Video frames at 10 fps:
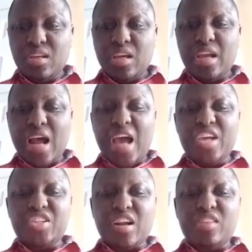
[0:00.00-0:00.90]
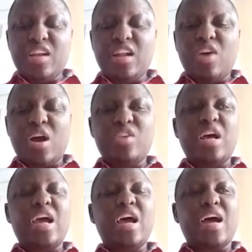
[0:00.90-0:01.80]
And Aisha
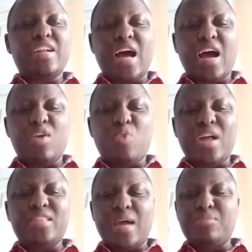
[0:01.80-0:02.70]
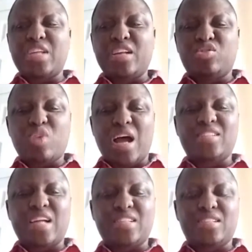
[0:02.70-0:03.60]
radiallahu anha one time said to
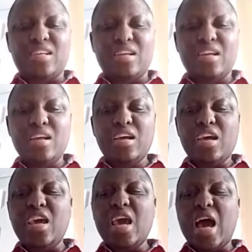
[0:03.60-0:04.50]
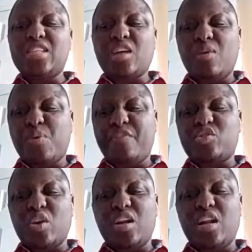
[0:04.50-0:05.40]
us that he asked our Prophet
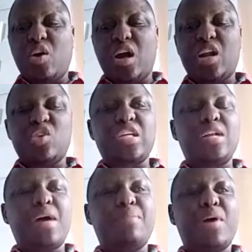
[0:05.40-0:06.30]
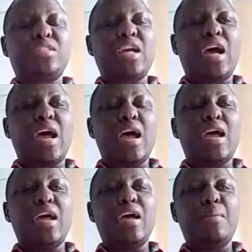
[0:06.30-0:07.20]
sallallahu alaihi wasallam about
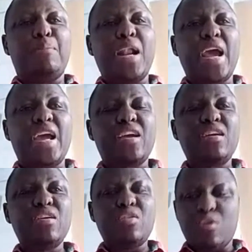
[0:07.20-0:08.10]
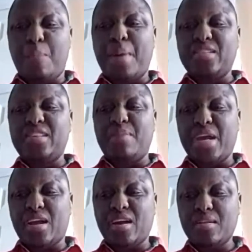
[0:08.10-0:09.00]
plague or
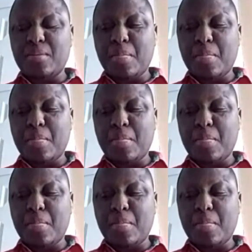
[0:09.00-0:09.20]
pandemic.